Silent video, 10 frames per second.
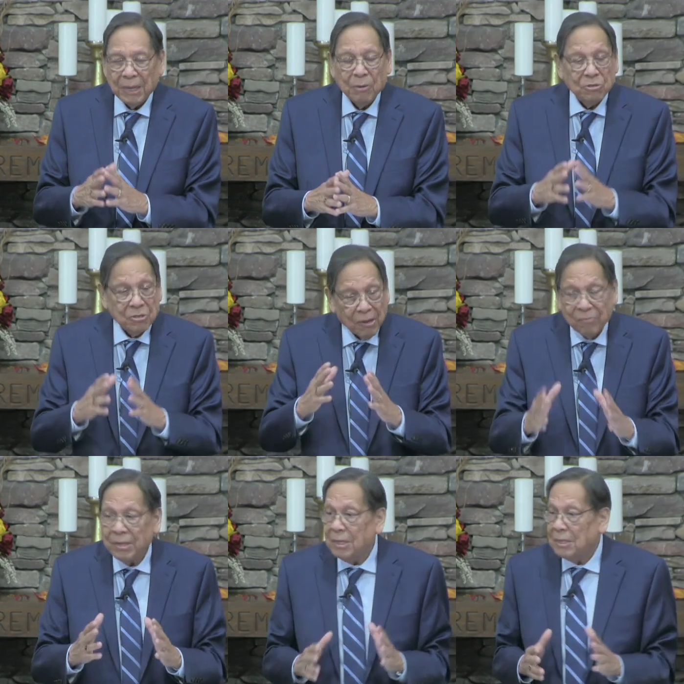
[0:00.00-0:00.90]
He was
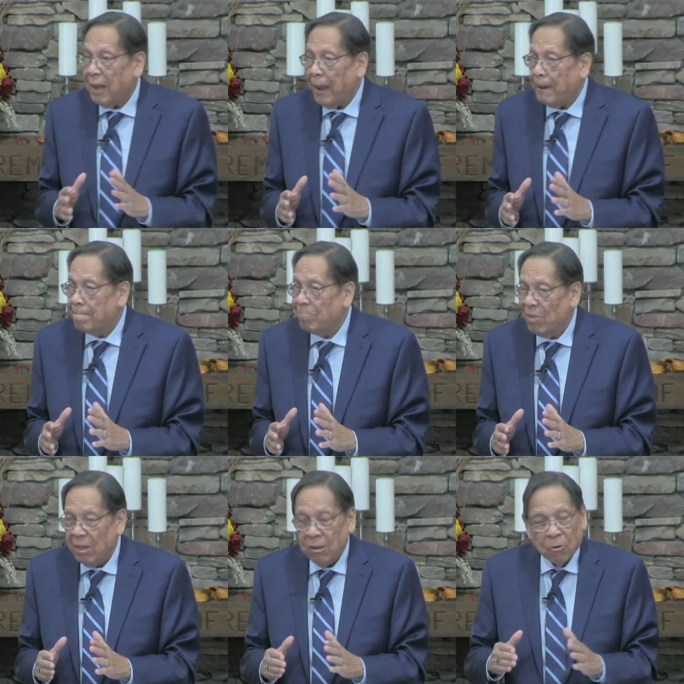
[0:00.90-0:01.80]
living in a time
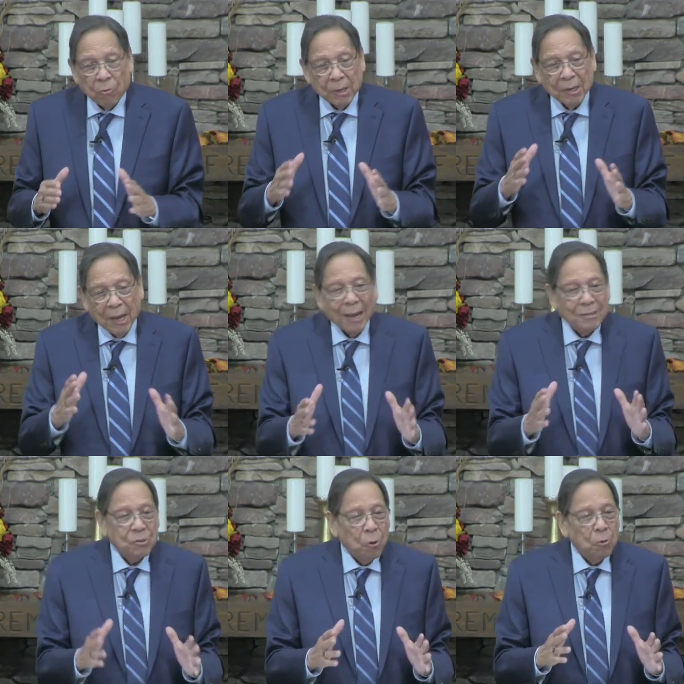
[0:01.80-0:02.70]
when
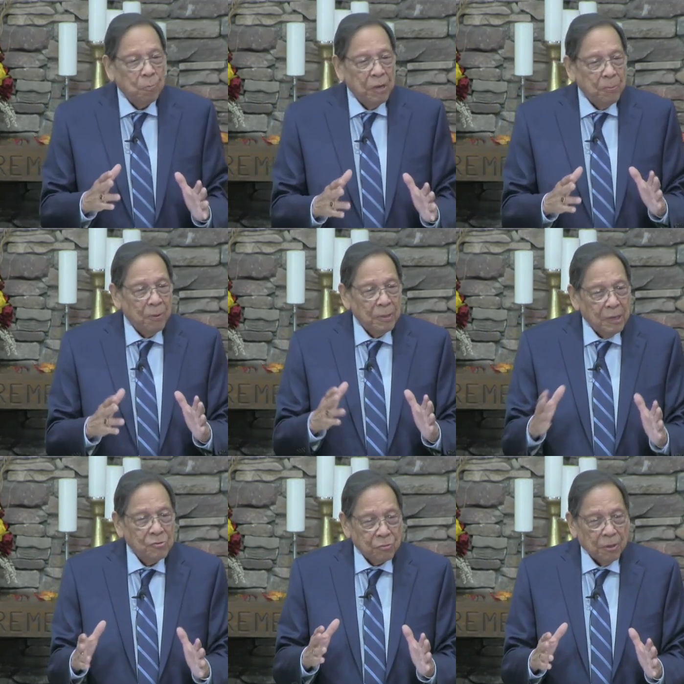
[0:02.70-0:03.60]
God's own people,
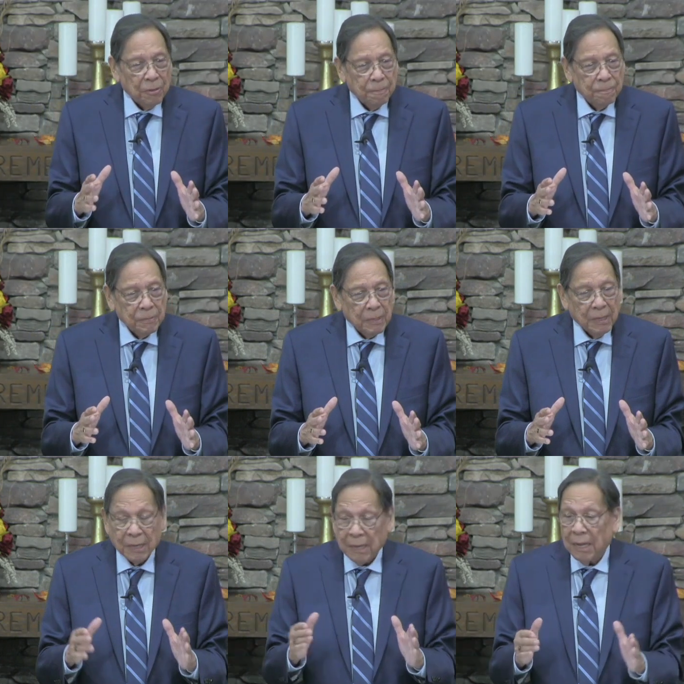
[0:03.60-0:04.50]
Israel,
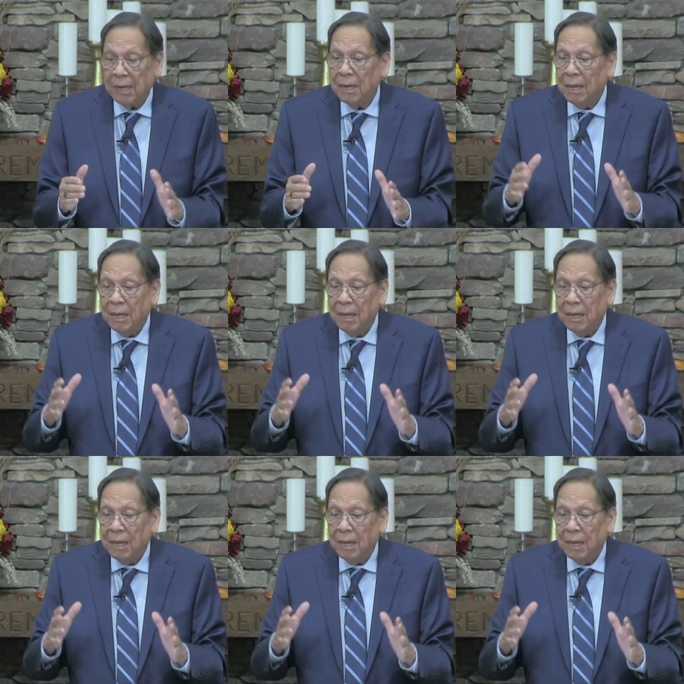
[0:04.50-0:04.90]
and again,